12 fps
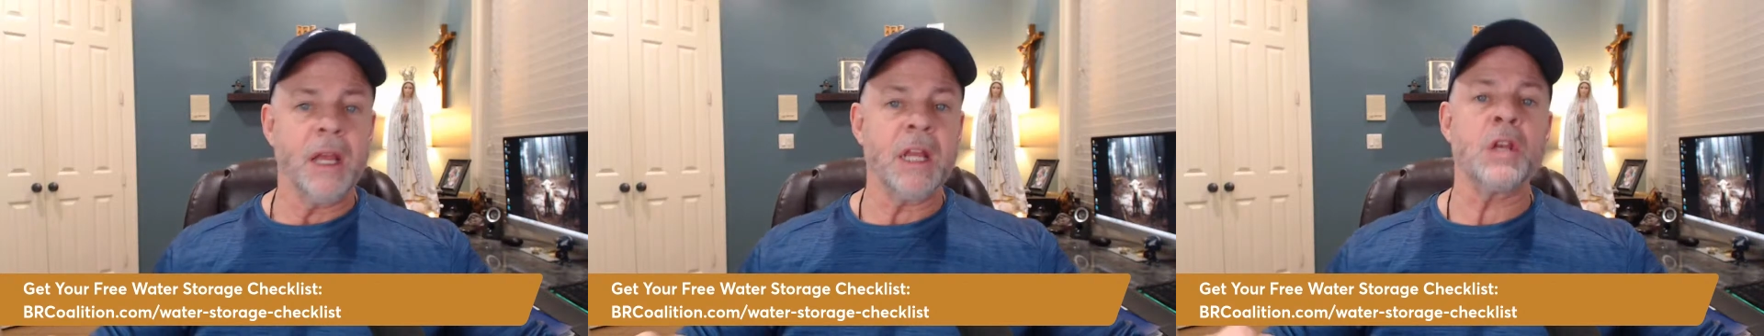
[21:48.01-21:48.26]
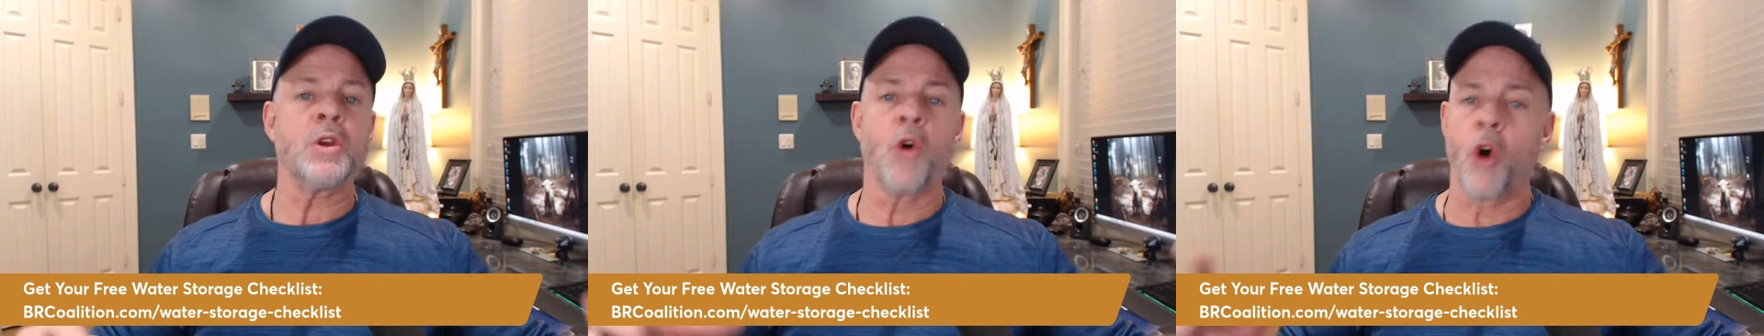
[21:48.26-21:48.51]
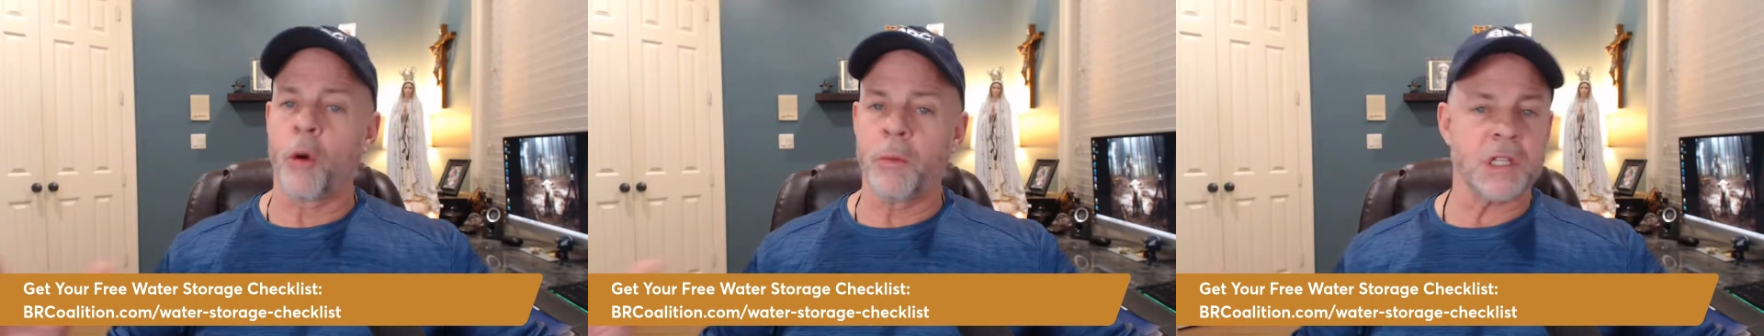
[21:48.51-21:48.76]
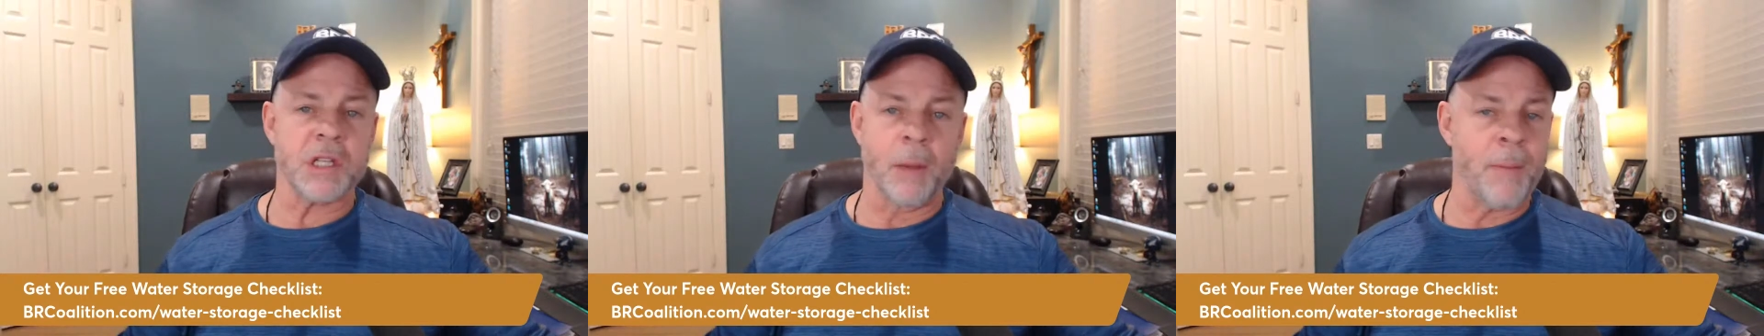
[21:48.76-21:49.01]

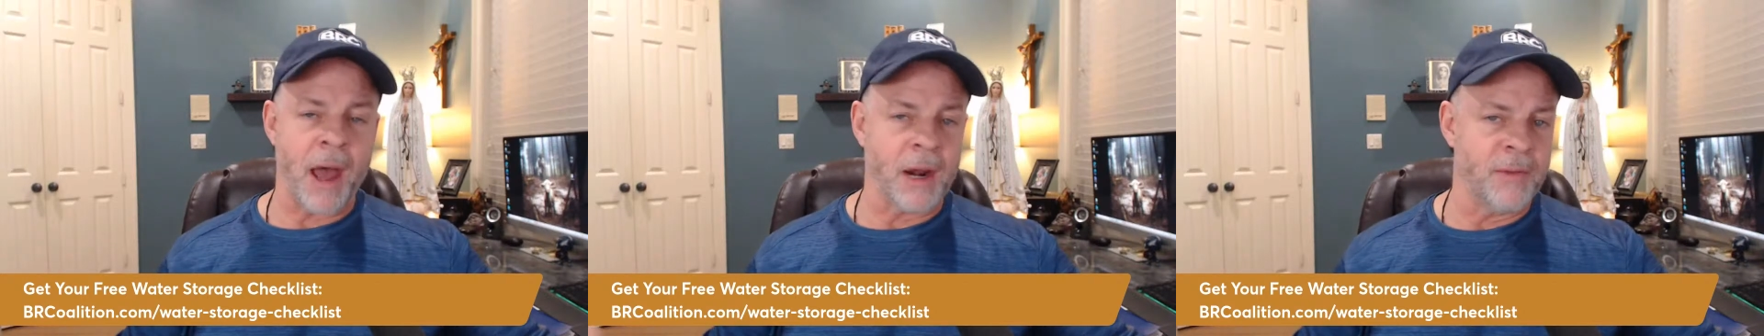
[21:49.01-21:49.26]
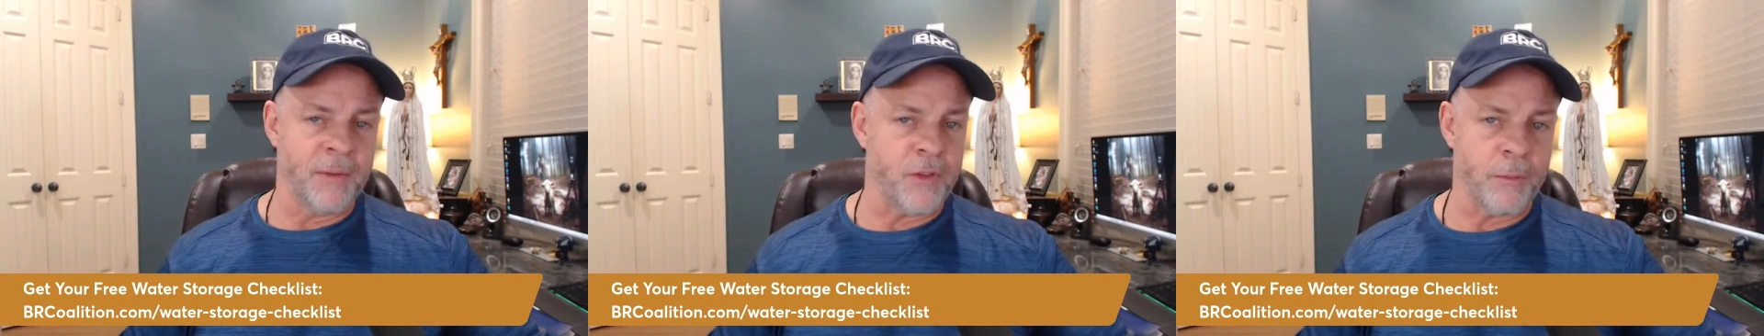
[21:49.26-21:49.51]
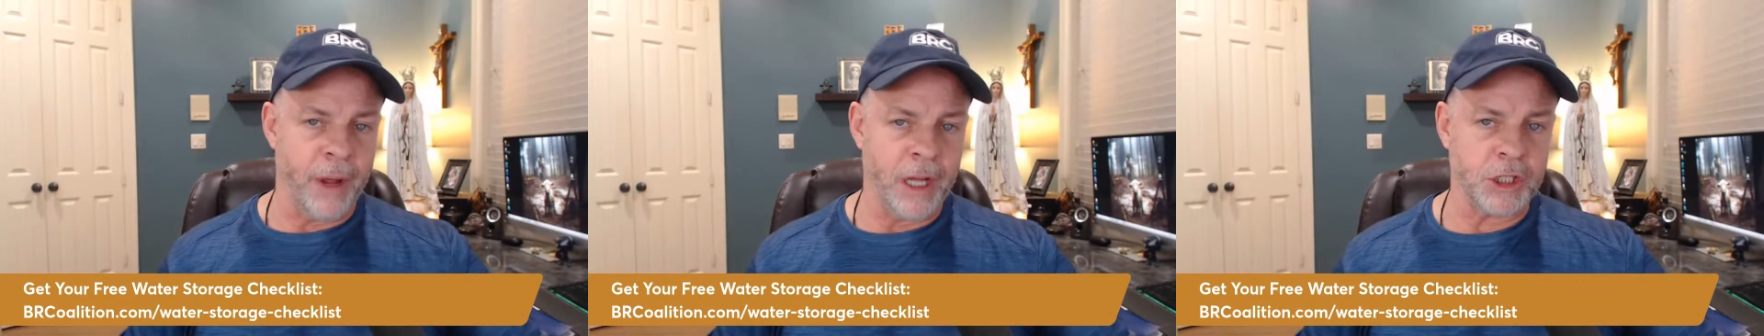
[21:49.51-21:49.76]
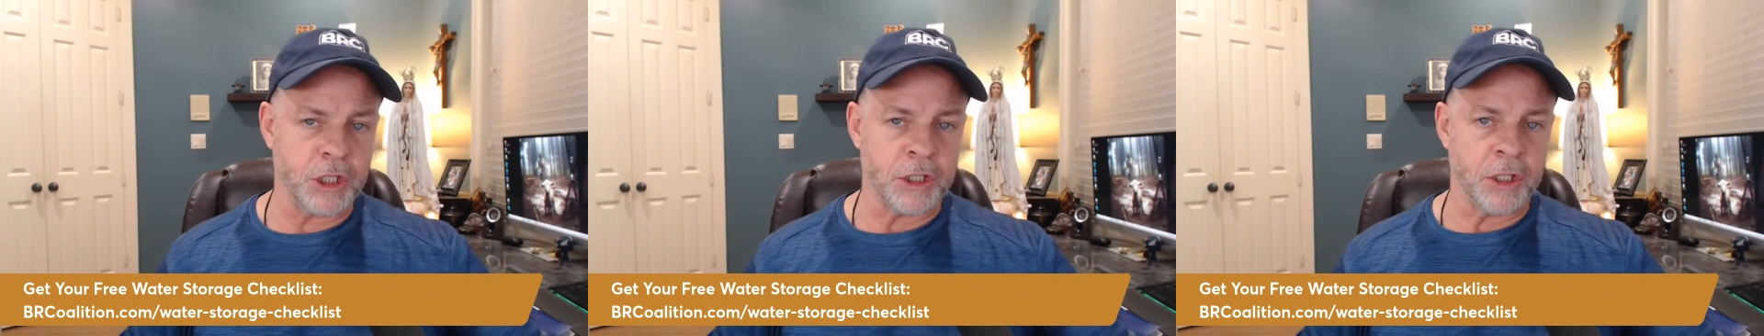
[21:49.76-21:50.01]
enormous amount of
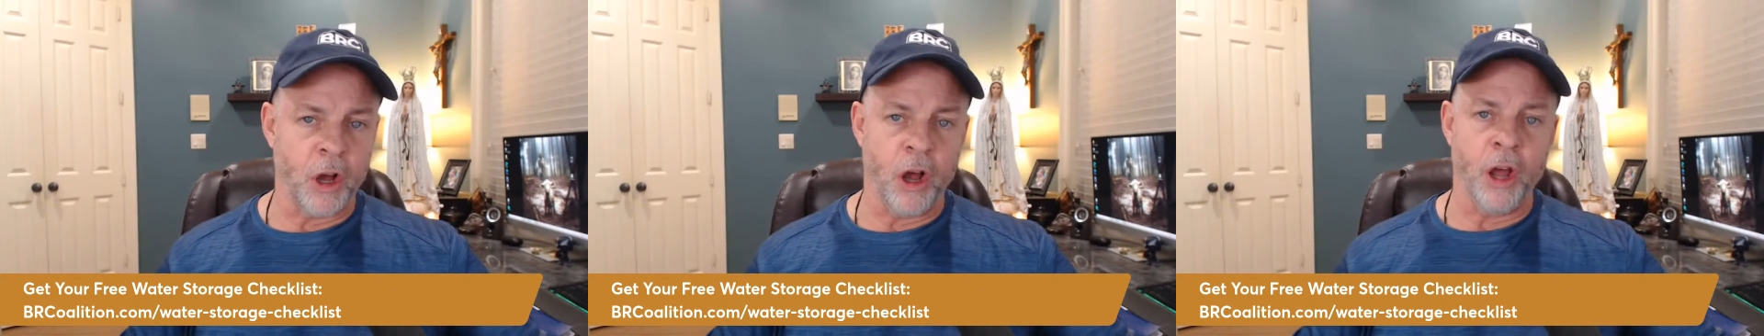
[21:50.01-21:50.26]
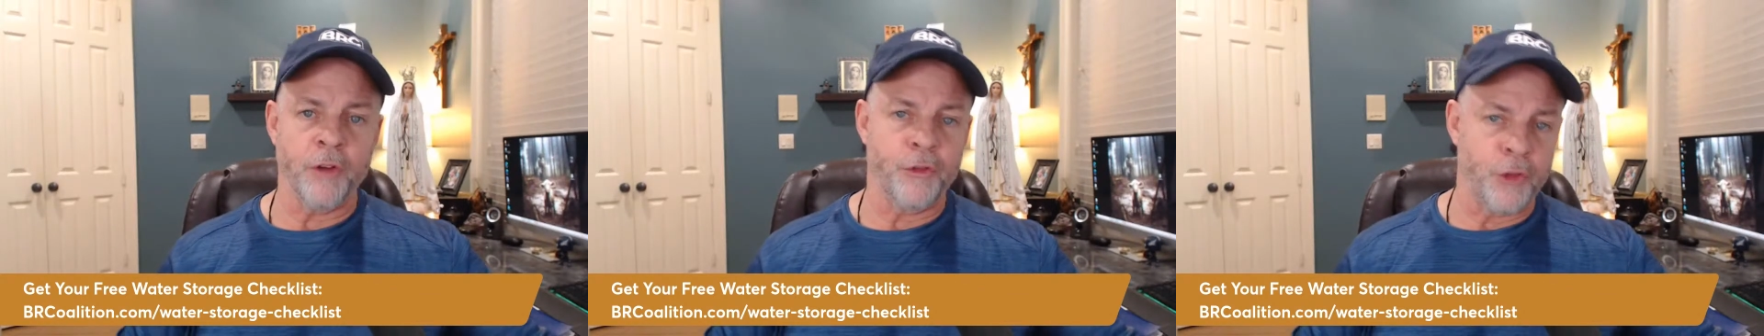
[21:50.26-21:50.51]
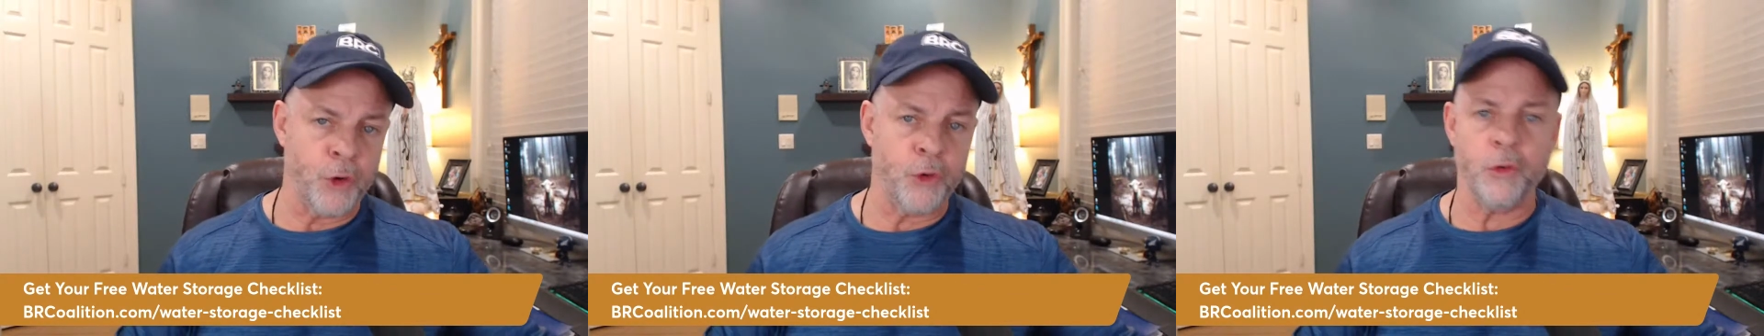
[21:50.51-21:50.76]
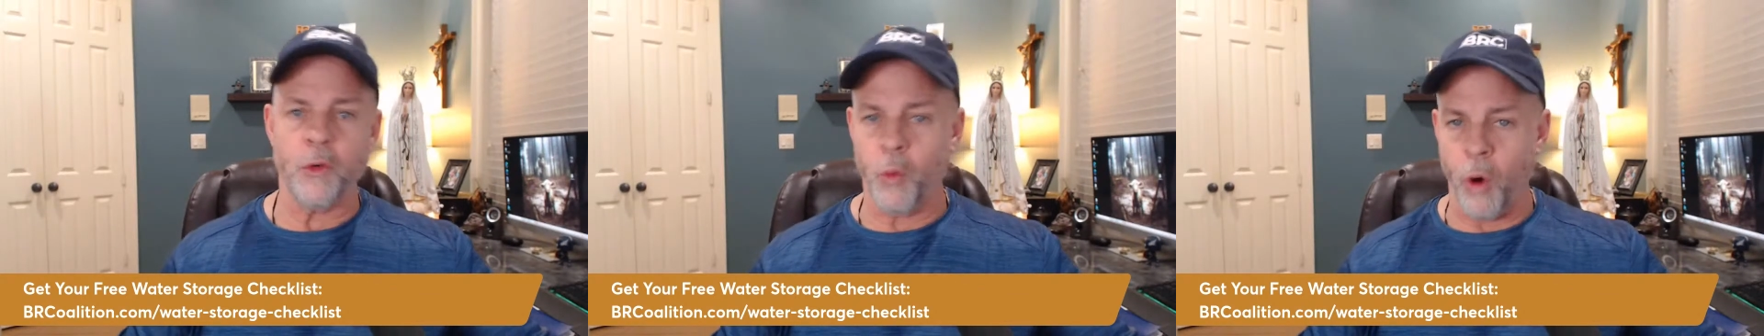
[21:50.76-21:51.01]
information on food,